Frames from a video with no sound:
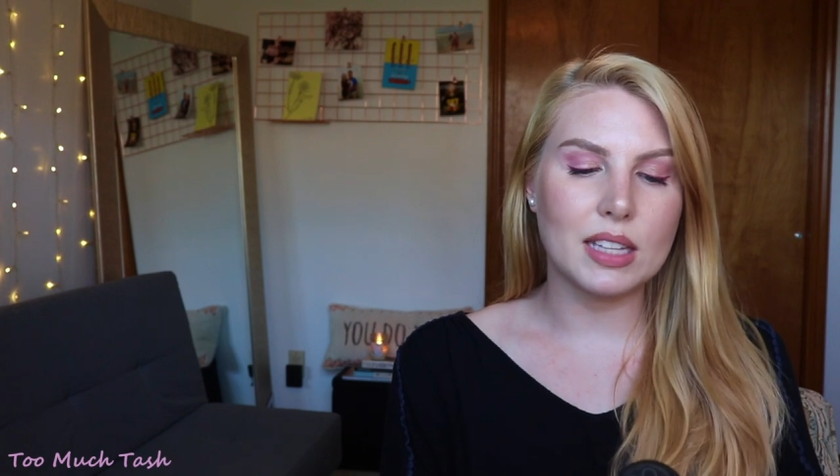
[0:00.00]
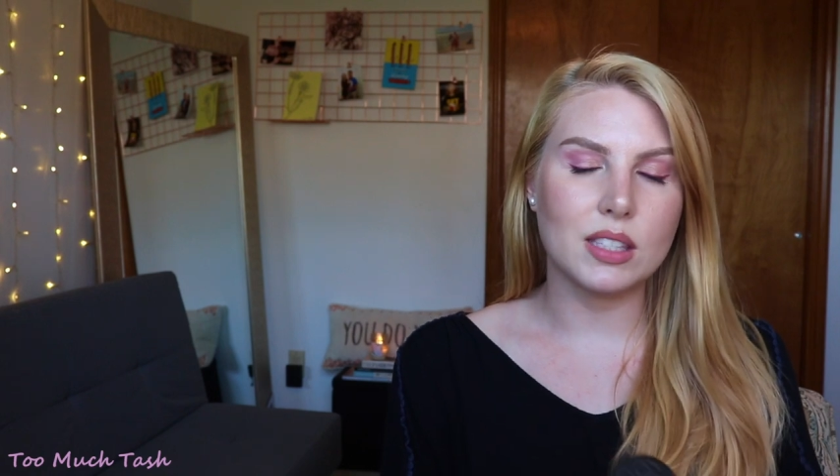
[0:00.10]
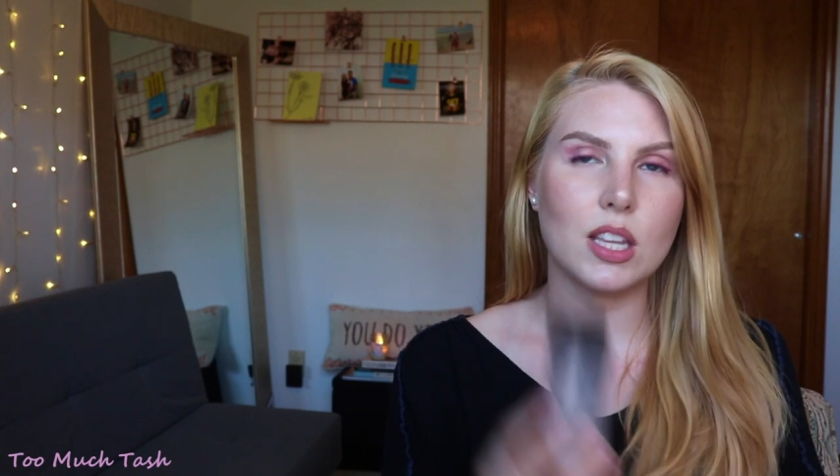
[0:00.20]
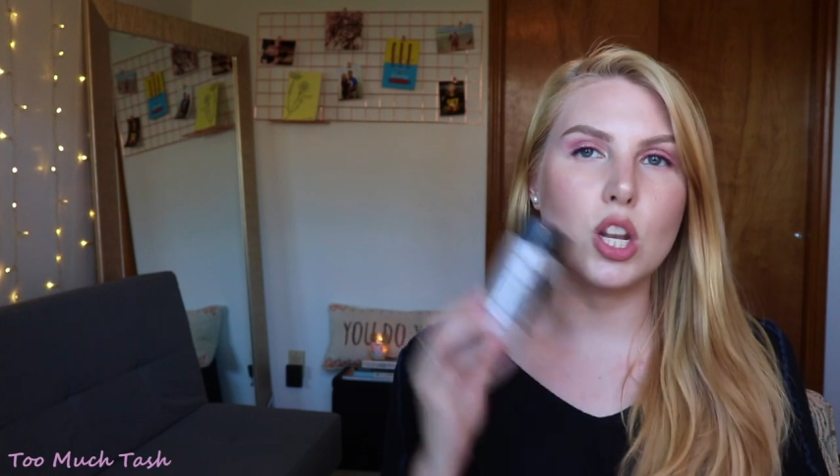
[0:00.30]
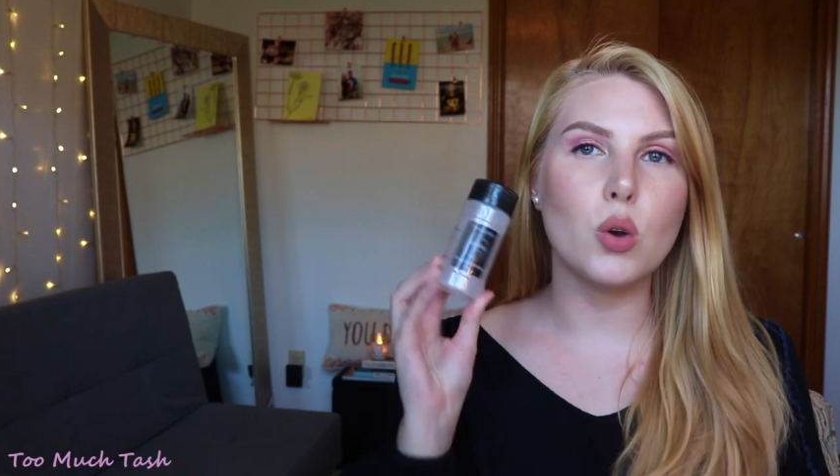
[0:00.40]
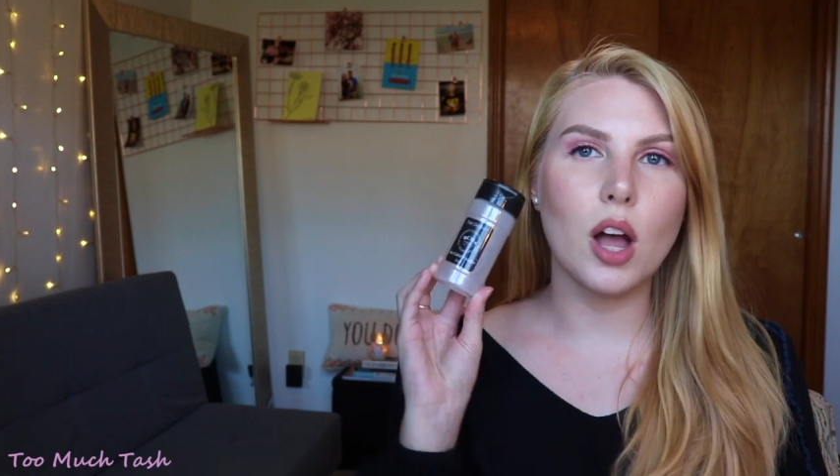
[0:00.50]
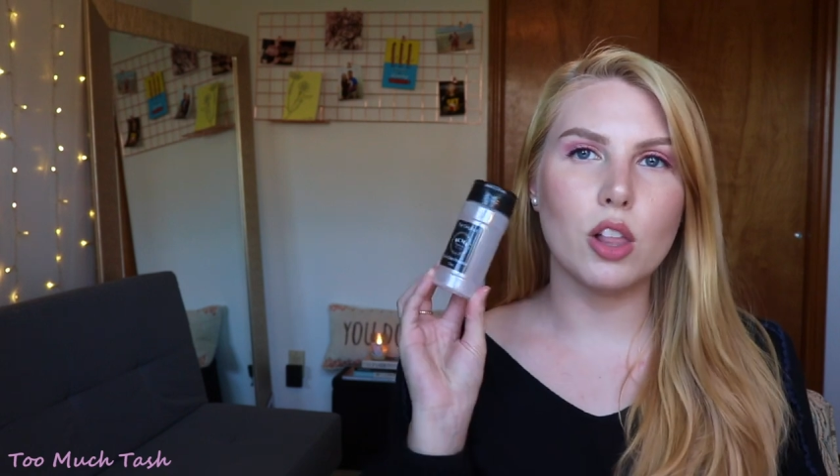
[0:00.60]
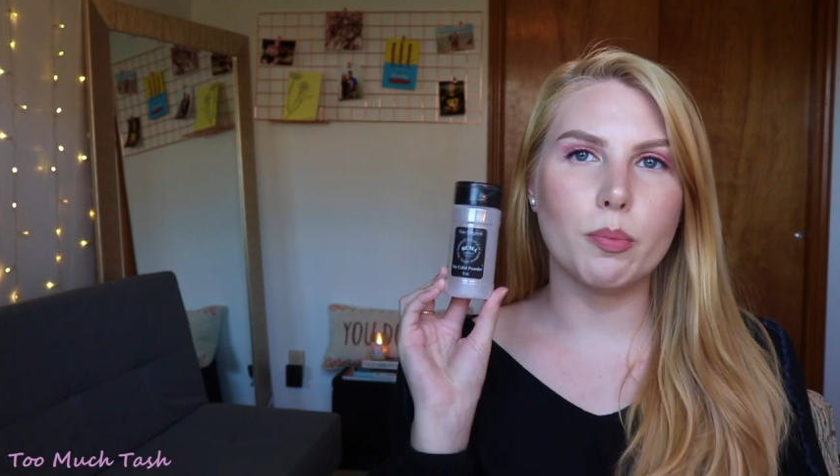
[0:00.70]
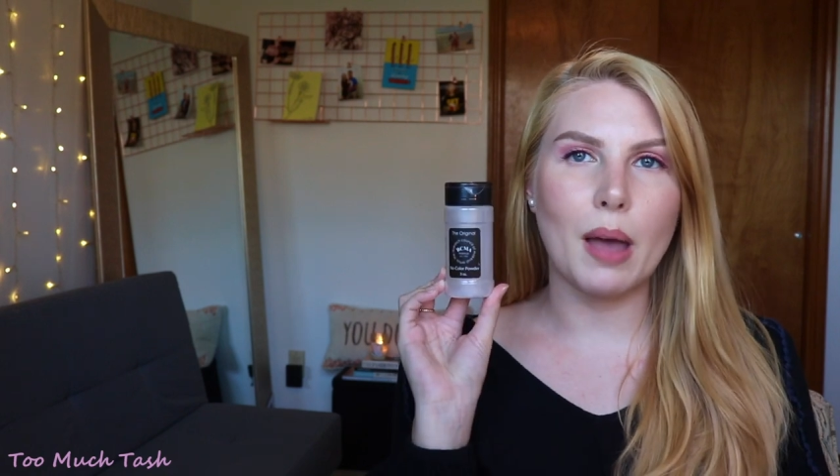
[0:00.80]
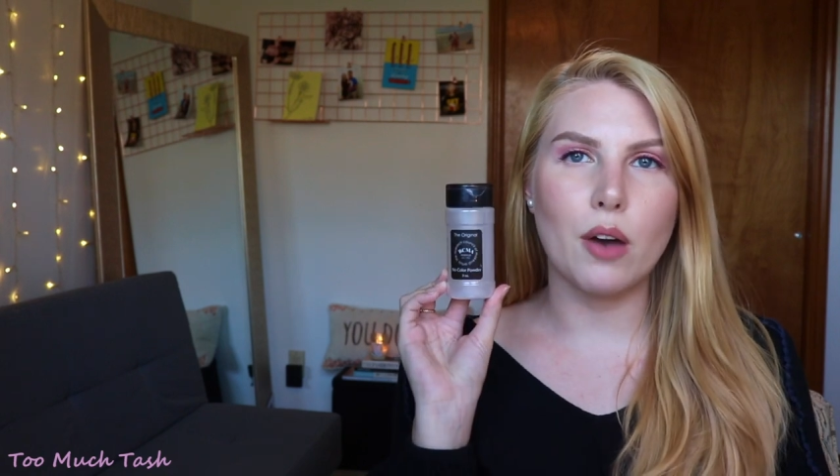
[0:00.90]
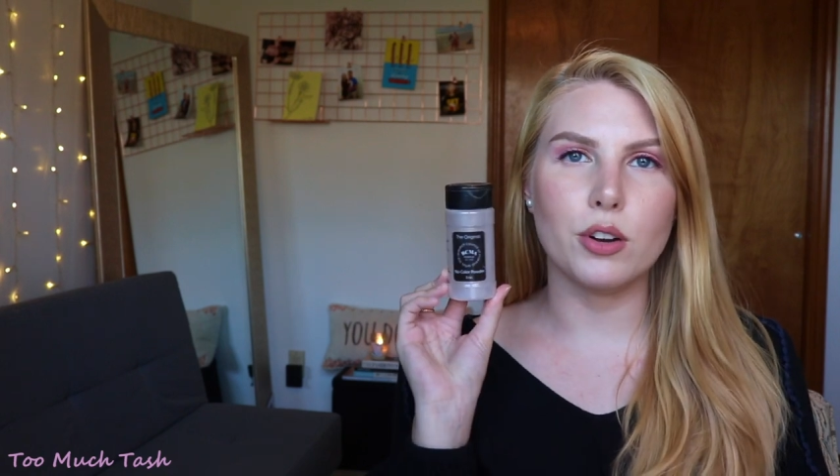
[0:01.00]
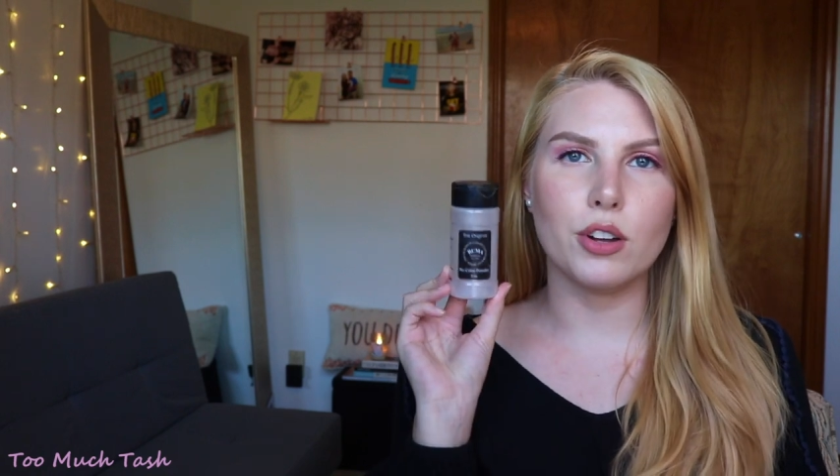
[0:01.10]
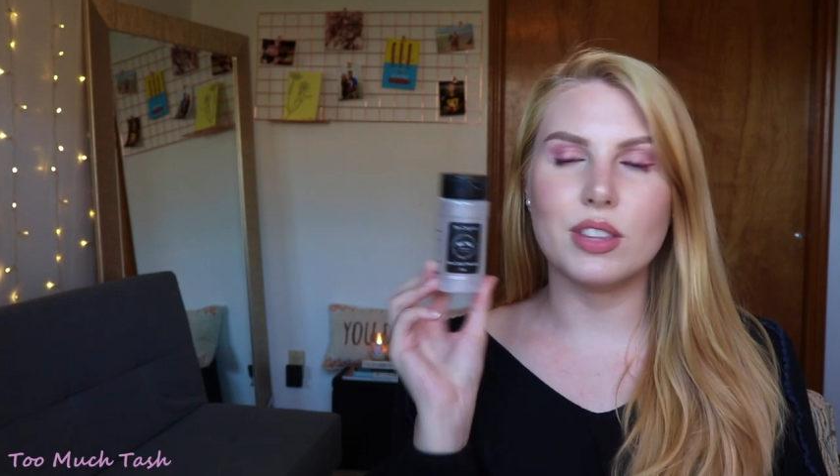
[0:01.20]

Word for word: It's the No Color Powder.